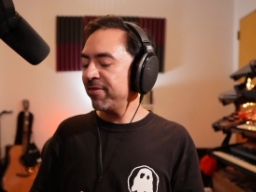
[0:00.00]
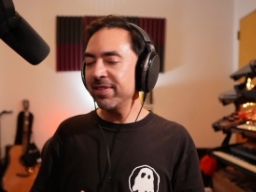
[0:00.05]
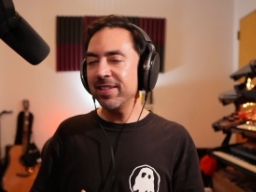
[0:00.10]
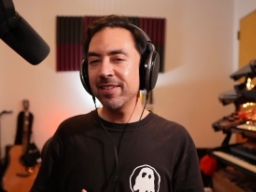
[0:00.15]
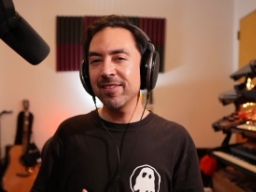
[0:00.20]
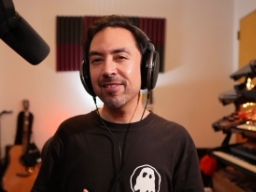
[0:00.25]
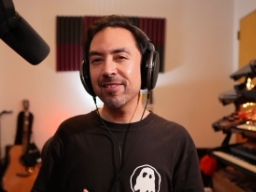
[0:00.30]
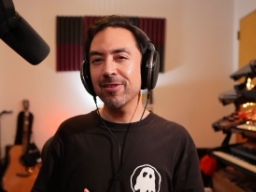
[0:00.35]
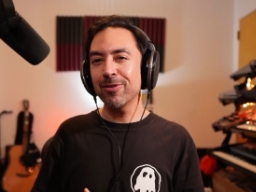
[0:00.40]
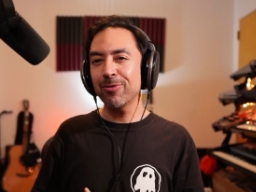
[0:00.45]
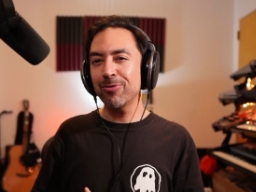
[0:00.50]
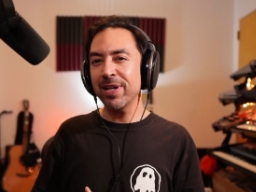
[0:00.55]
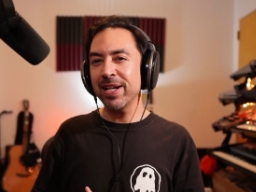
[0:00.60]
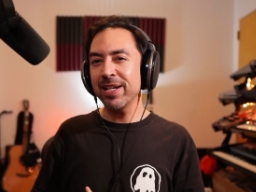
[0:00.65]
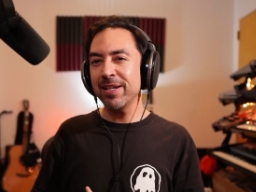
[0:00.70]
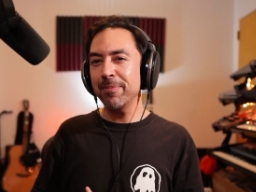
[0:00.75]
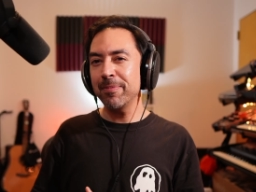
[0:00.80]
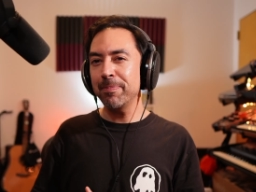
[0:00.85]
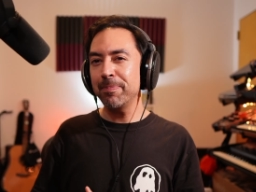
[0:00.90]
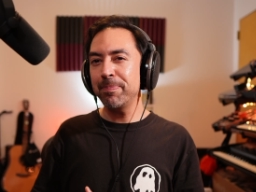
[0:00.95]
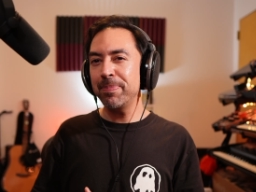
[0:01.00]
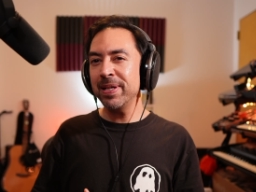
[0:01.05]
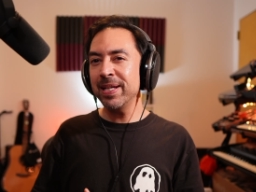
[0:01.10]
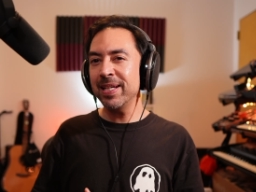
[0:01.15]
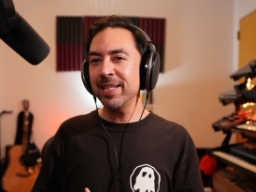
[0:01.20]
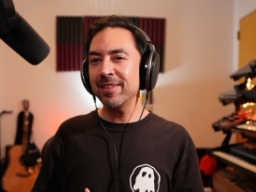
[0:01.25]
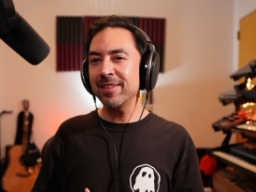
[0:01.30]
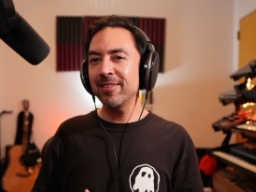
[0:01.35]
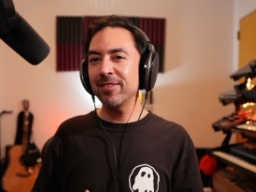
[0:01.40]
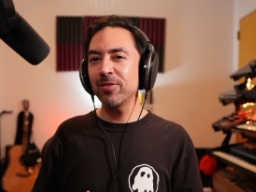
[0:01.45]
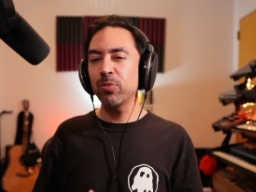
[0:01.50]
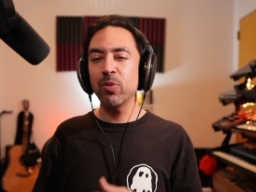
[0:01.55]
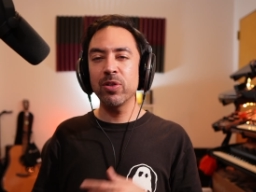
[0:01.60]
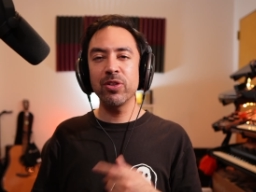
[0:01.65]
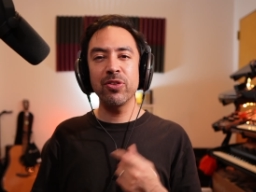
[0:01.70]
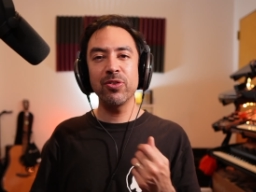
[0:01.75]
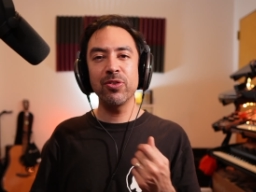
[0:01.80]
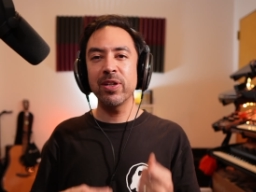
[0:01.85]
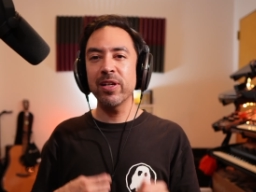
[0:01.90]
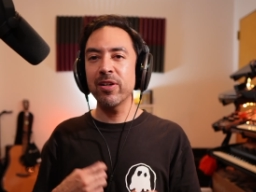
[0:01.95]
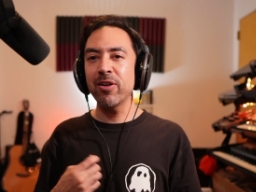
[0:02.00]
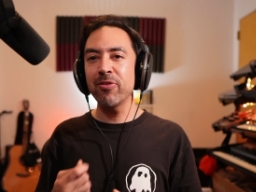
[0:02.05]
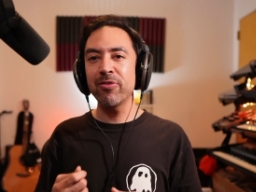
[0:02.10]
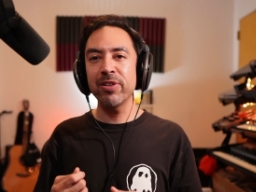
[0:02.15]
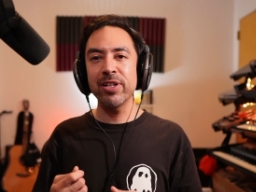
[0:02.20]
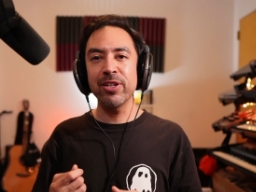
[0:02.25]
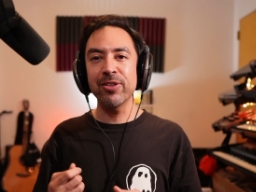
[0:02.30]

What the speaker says: these little random bits, once you get over it, you're